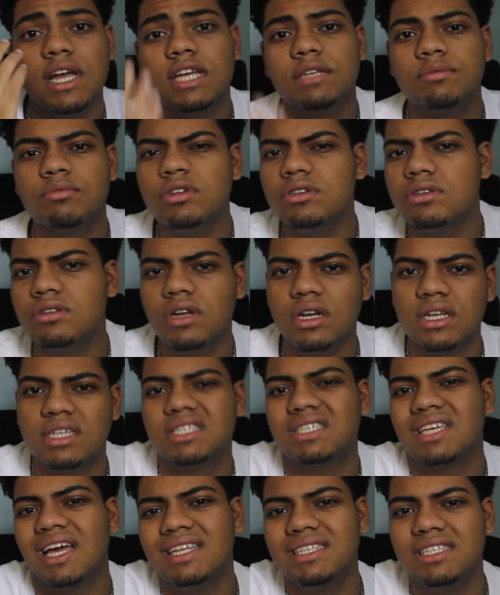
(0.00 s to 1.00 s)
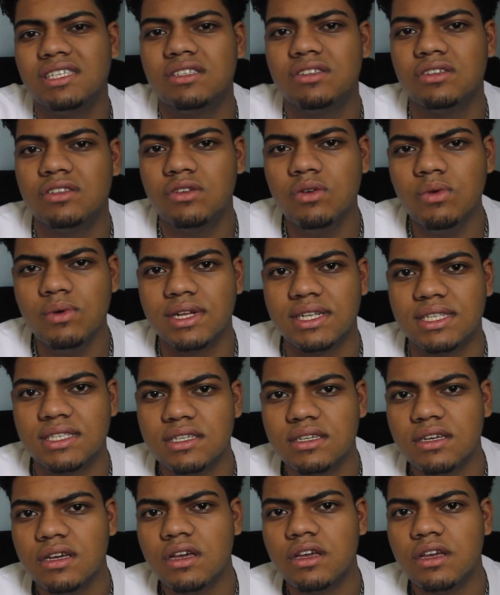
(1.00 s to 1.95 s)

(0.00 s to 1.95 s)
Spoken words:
It's because you're not excited to do it.